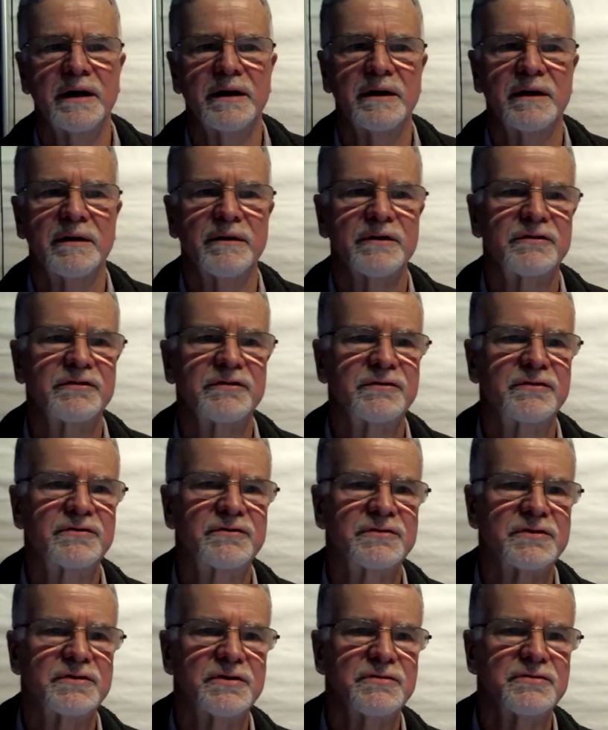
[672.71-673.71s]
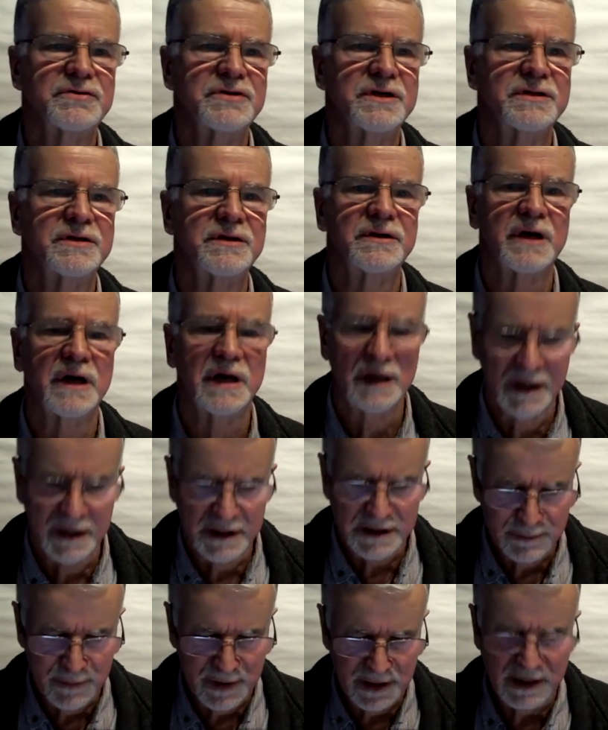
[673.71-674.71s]
It's Tuesday today.
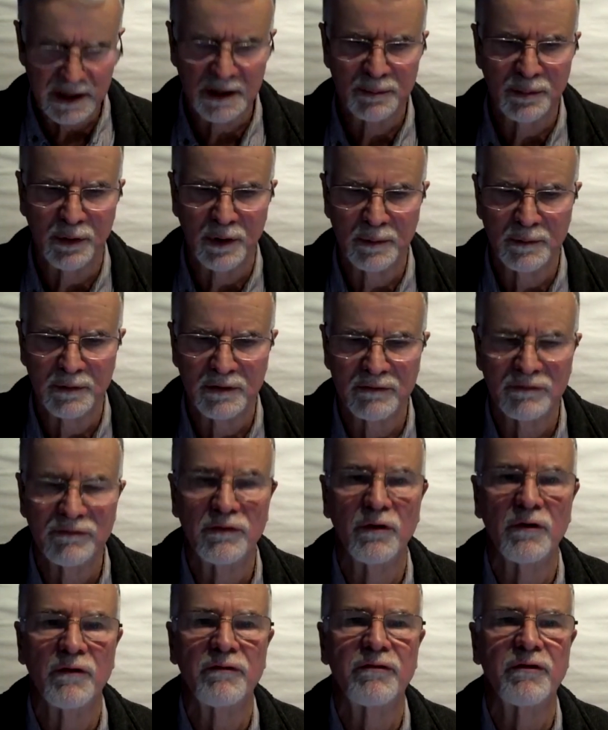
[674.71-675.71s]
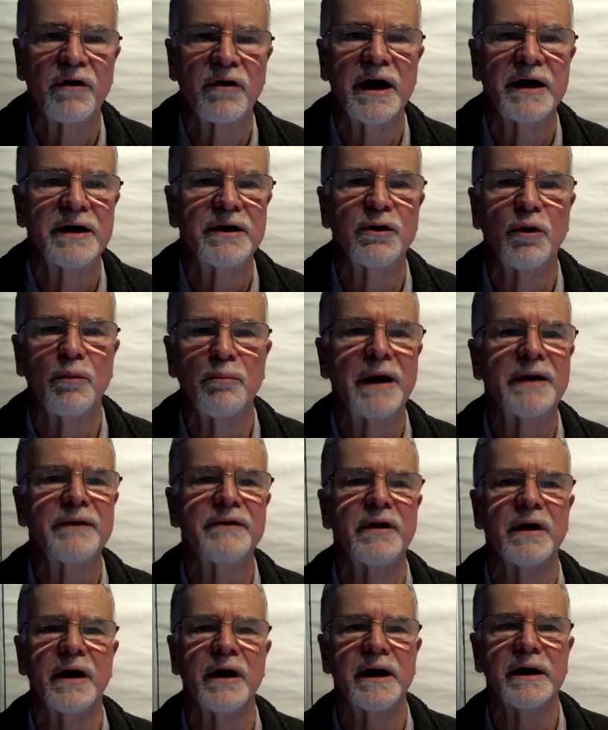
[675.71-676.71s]
Let's make an appointment for Friday or
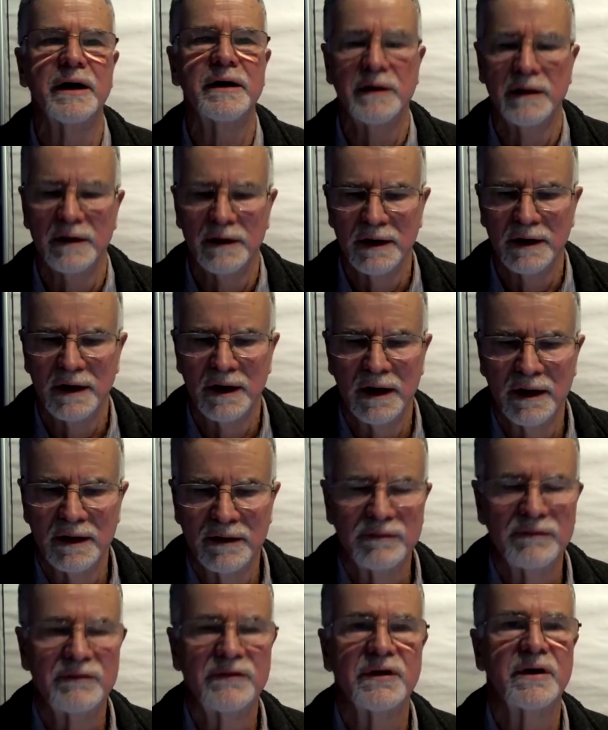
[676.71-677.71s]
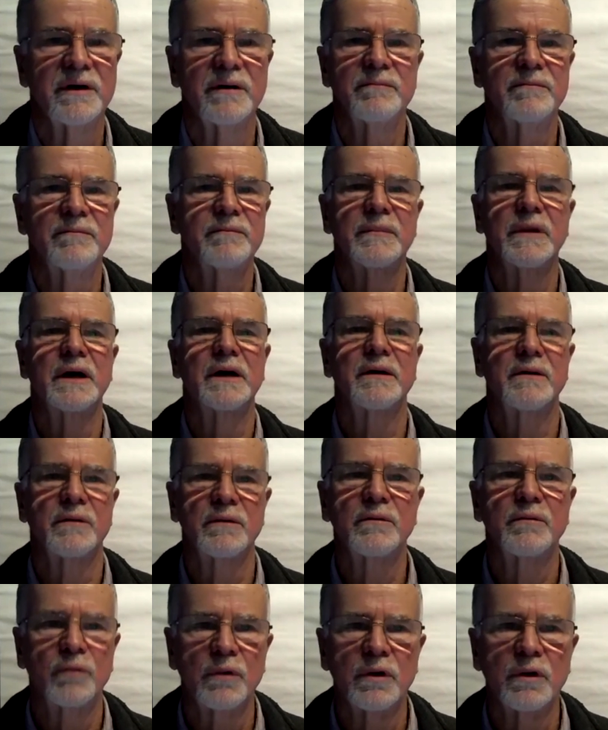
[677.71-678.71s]
Monday, and
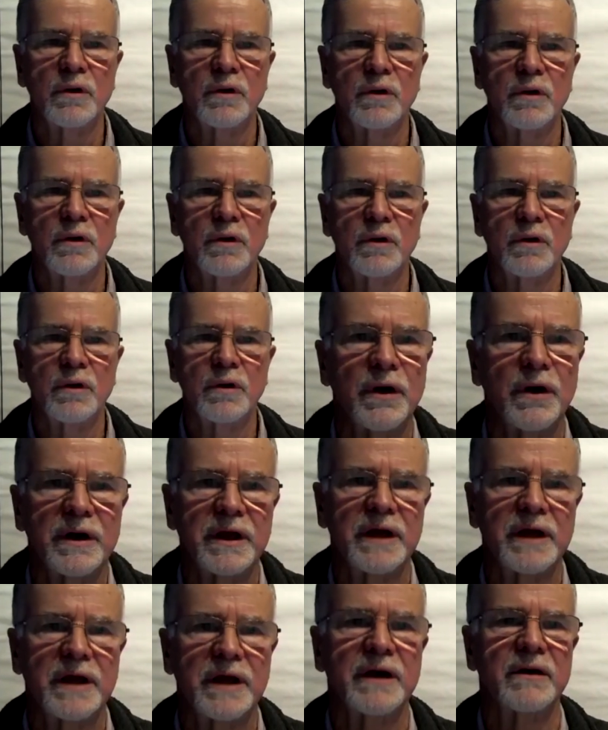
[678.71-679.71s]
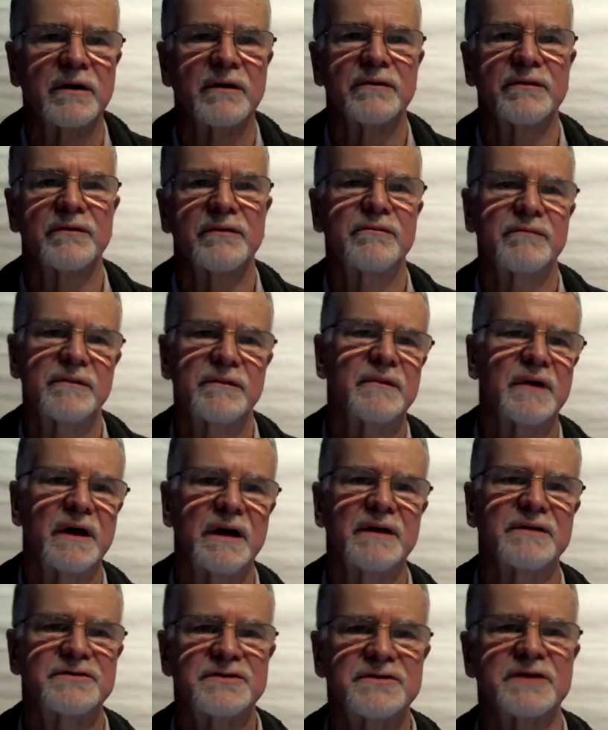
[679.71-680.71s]
we'll carry on working on
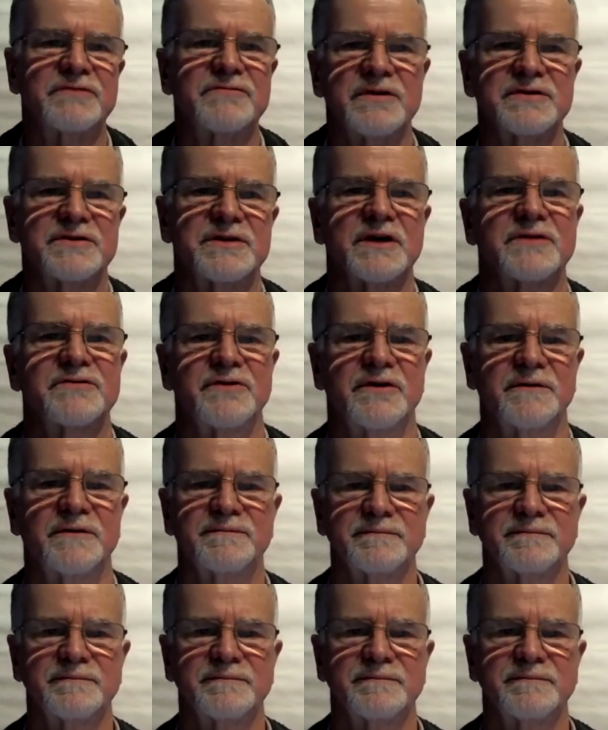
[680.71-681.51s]
etc. etc.